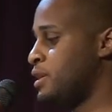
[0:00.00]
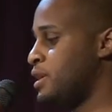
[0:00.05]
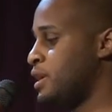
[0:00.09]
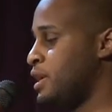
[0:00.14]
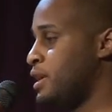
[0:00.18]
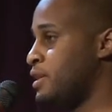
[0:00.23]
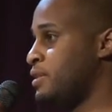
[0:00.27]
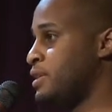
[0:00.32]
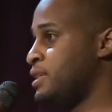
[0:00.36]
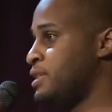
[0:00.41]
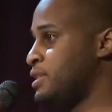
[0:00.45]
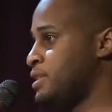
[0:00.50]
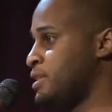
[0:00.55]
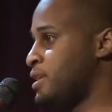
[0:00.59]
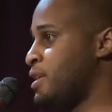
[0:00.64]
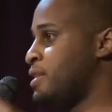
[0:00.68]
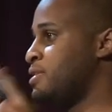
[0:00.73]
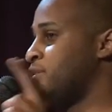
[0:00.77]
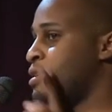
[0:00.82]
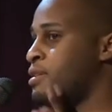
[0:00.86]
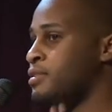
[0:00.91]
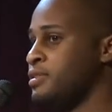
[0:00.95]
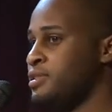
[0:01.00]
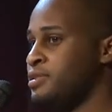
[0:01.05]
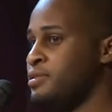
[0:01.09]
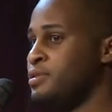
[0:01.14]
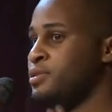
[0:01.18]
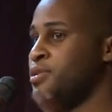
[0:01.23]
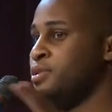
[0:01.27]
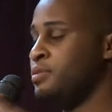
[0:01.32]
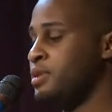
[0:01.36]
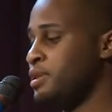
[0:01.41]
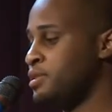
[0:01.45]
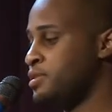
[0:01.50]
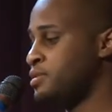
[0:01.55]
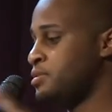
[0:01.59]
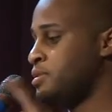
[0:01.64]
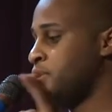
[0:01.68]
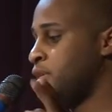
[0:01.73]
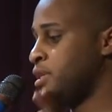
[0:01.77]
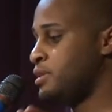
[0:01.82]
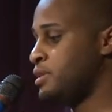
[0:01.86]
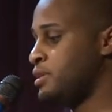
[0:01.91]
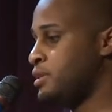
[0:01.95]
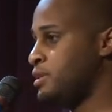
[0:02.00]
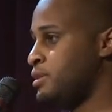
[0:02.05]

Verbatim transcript: and I think design's also a two-way street.